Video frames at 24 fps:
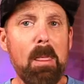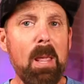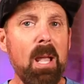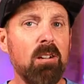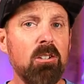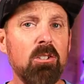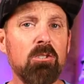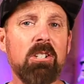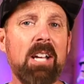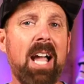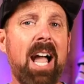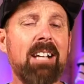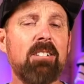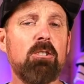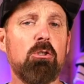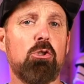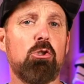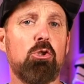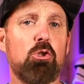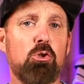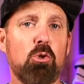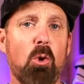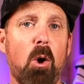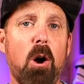Because it has a
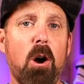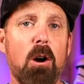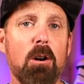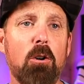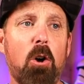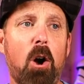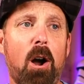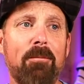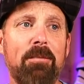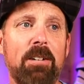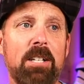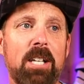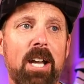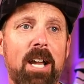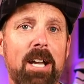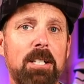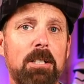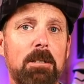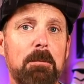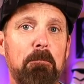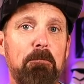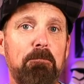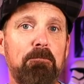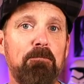strong coffee
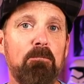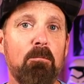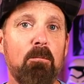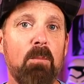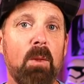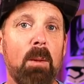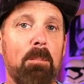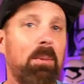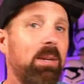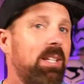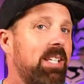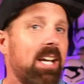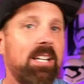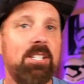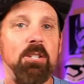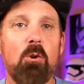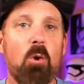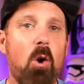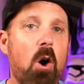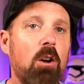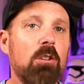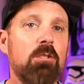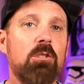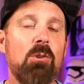taste. But then
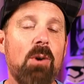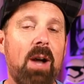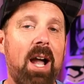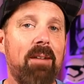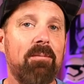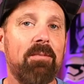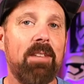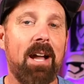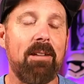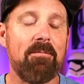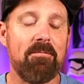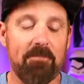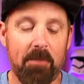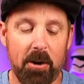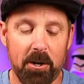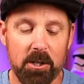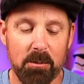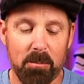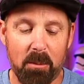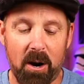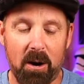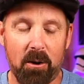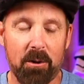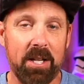you also have that
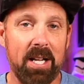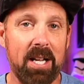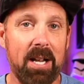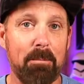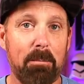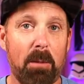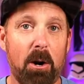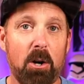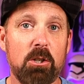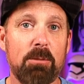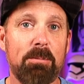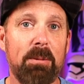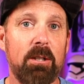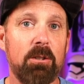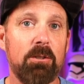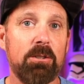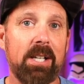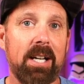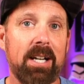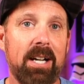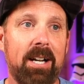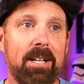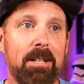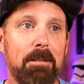fudge brownie and marshmallows
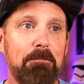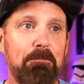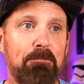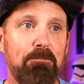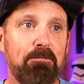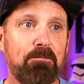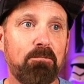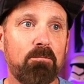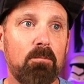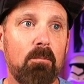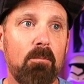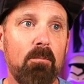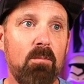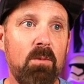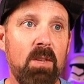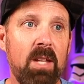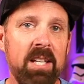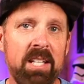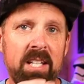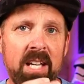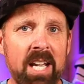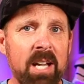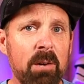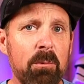that kind of,
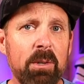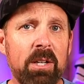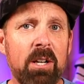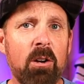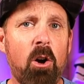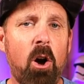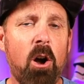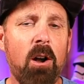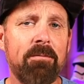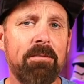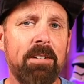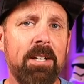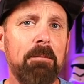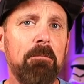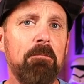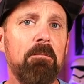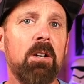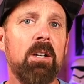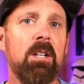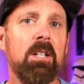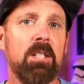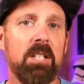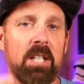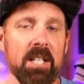you hit coffee,
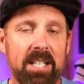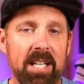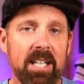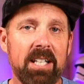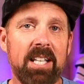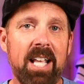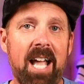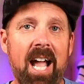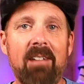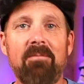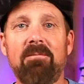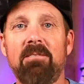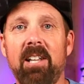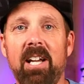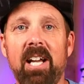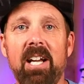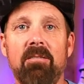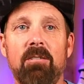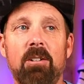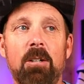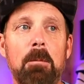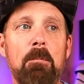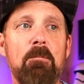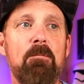you get that
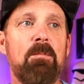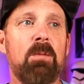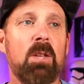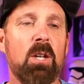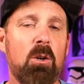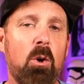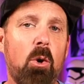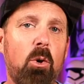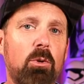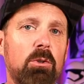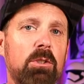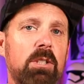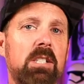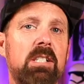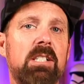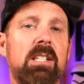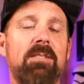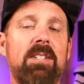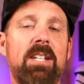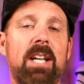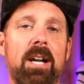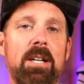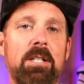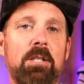flavor, the coldness
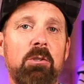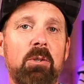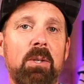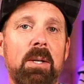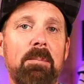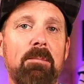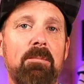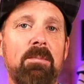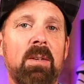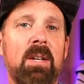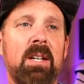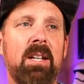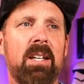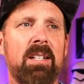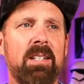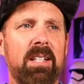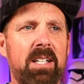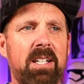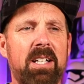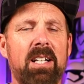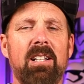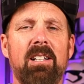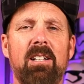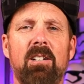of the ice cream.
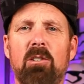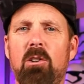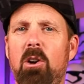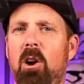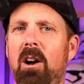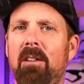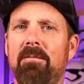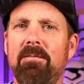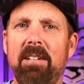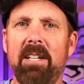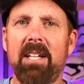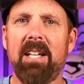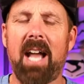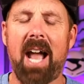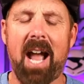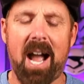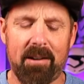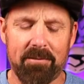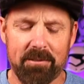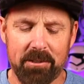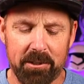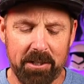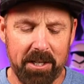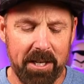Then you get a little coffee
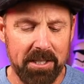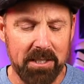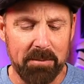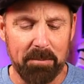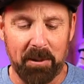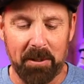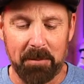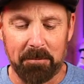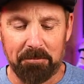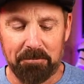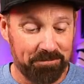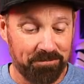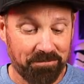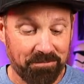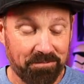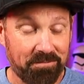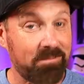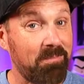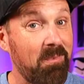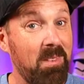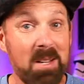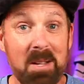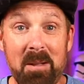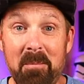aftertaste, but
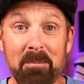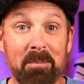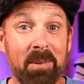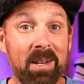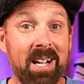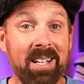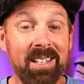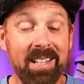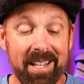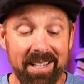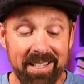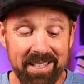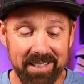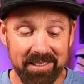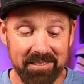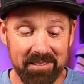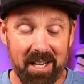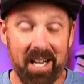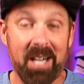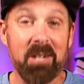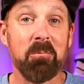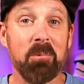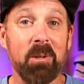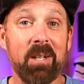I like it.
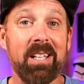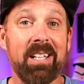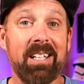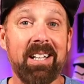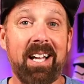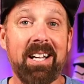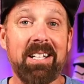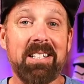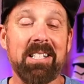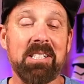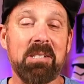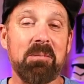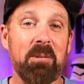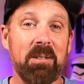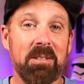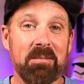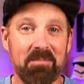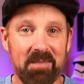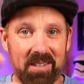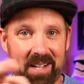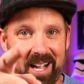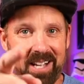I really like this one.